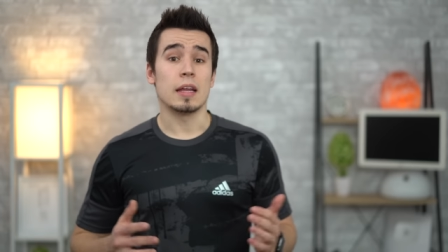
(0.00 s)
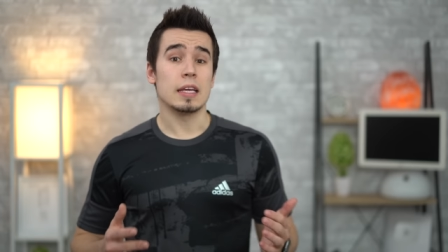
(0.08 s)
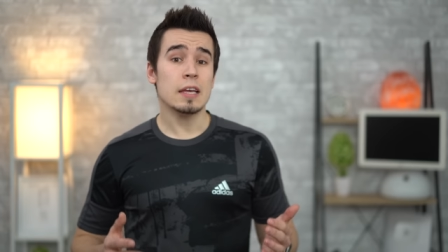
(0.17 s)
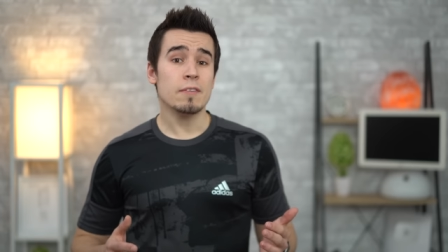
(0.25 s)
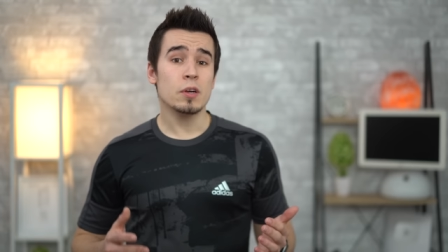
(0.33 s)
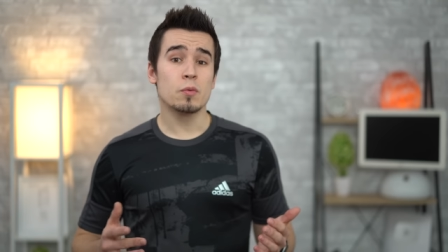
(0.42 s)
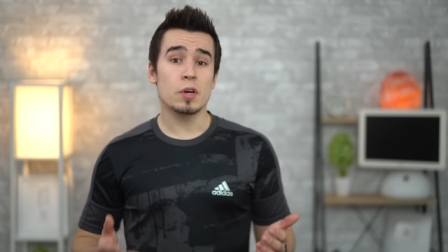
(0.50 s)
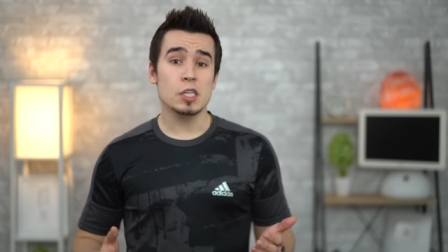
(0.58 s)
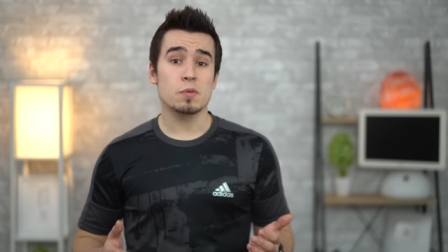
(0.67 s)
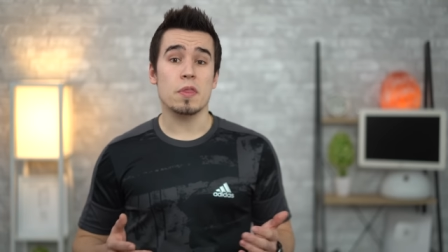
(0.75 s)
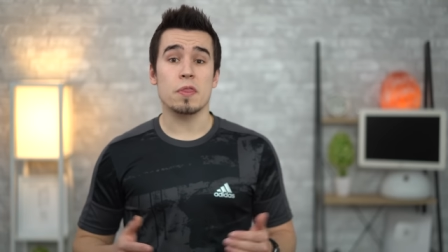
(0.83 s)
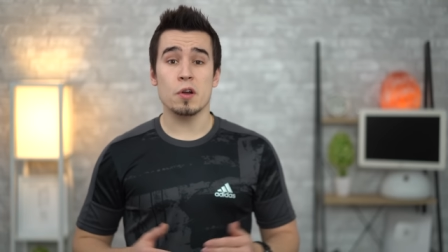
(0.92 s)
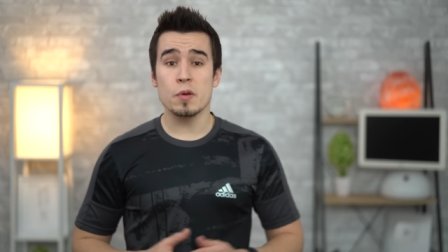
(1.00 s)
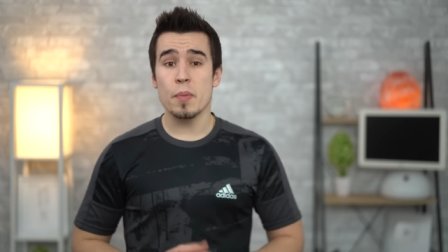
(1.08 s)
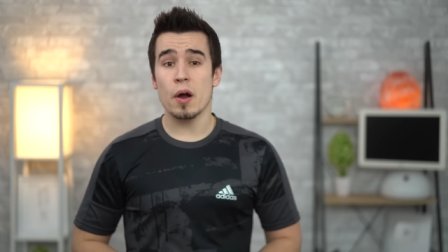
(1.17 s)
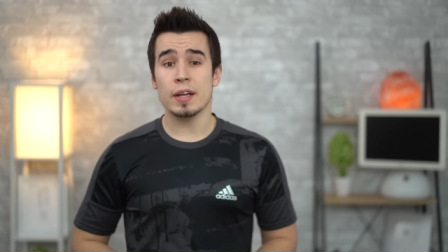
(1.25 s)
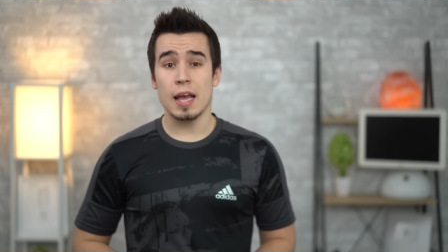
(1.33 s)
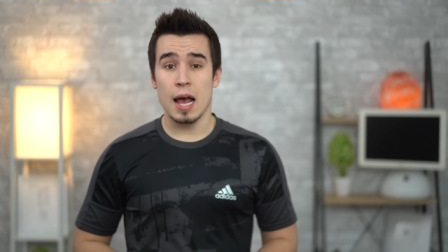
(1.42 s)
It even works with
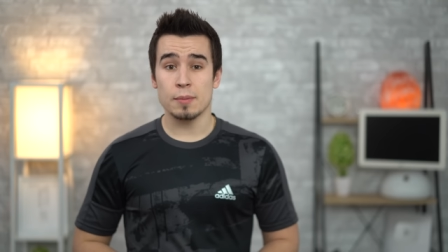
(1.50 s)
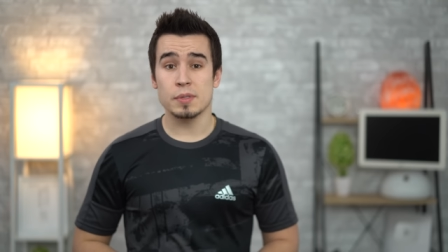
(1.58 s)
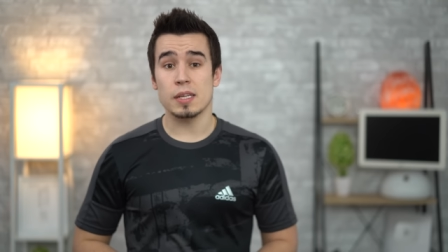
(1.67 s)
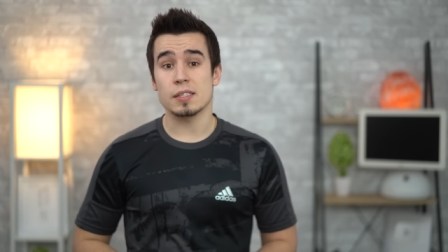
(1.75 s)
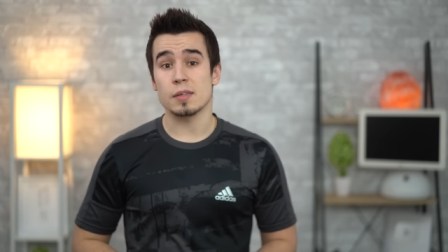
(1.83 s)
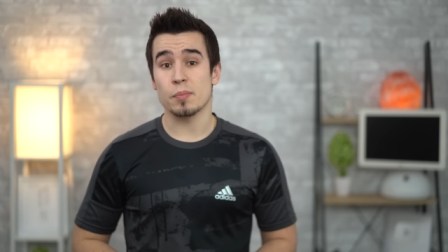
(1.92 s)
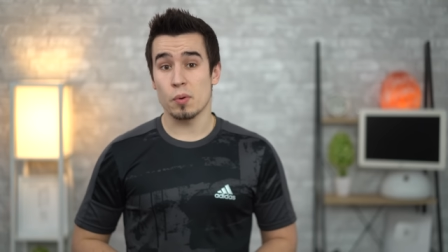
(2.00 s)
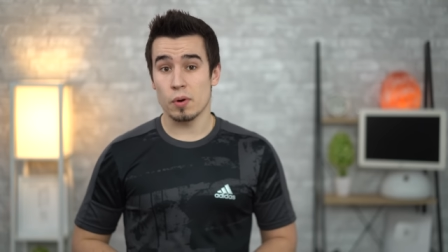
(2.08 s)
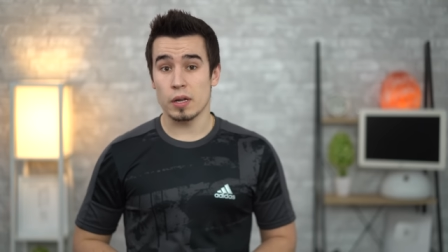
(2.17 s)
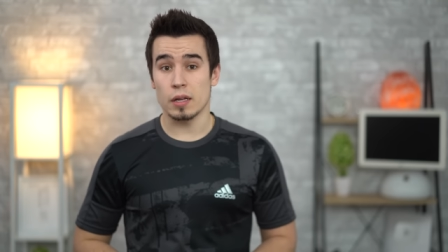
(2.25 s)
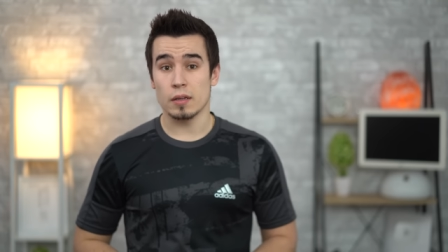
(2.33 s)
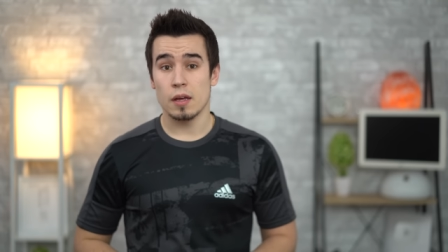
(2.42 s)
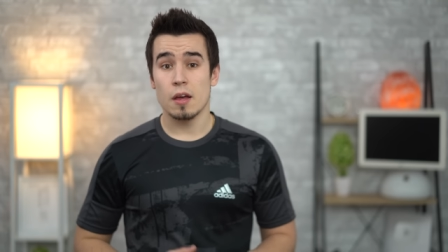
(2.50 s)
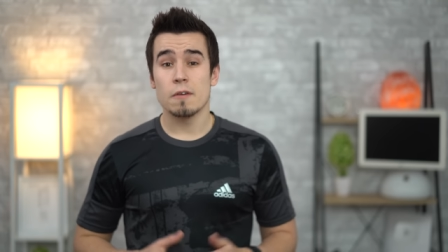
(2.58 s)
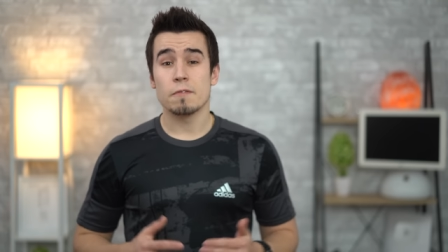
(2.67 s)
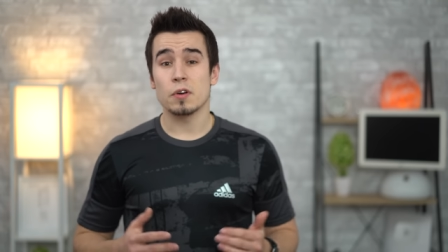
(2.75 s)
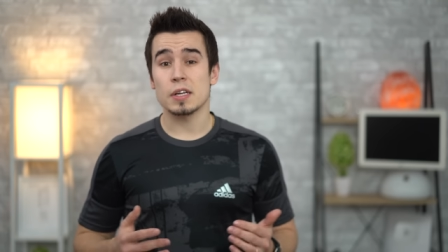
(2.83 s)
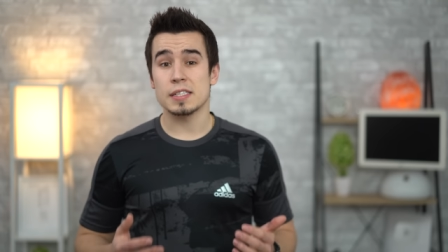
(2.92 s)
third-party apps that support it. For